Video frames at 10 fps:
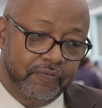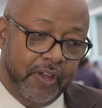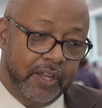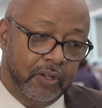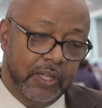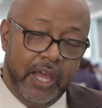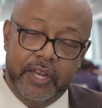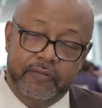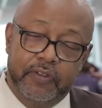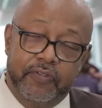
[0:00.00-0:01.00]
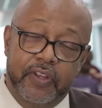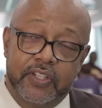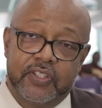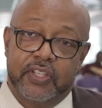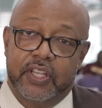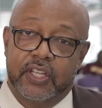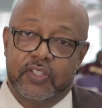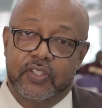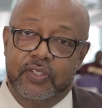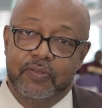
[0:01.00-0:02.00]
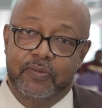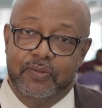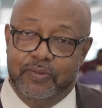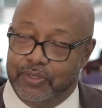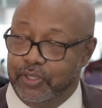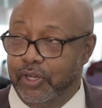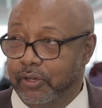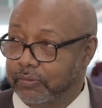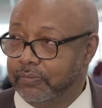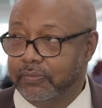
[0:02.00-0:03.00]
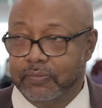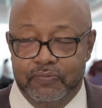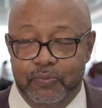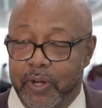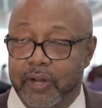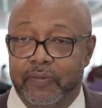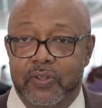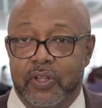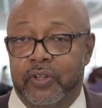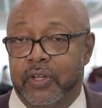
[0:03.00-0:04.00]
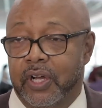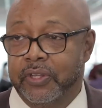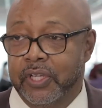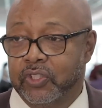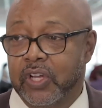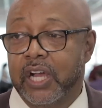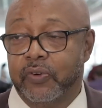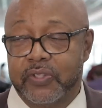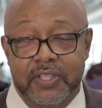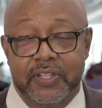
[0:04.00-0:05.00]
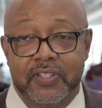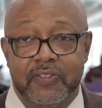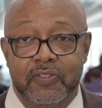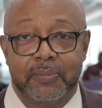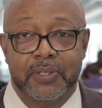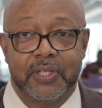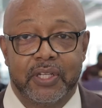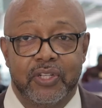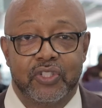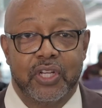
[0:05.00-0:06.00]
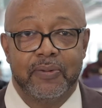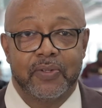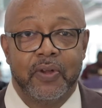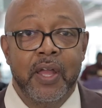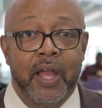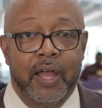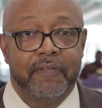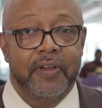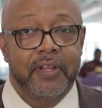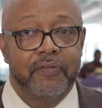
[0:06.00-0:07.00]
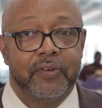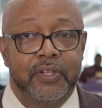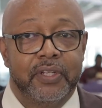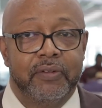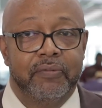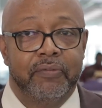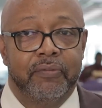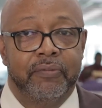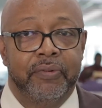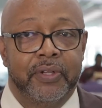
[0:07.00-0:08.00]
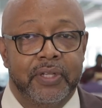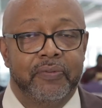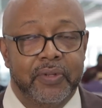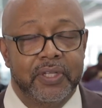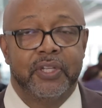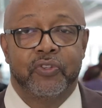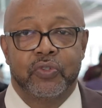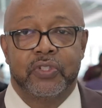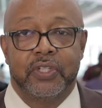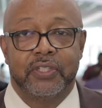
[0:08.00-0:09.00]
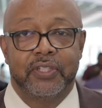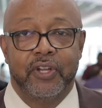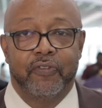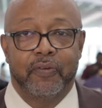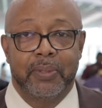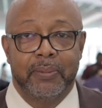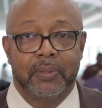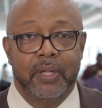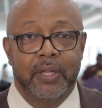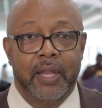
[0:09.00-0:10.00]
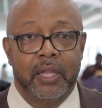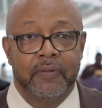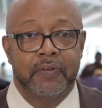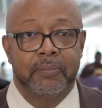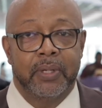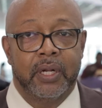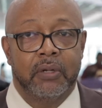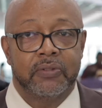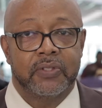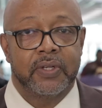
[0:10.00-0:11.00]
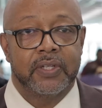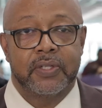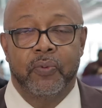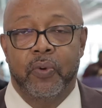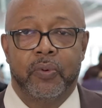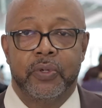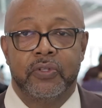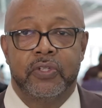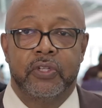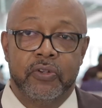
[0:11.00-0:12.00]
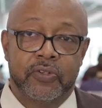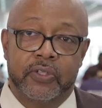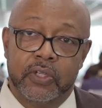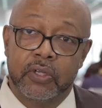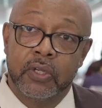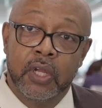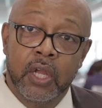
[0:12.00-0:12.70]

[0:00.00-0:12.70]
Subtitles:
final line of defense against whatever the autocracy that seems to be taking shape. So I find that really, really, really interesting to hear from people. I love it, but I also ask them, where were you 10 years ago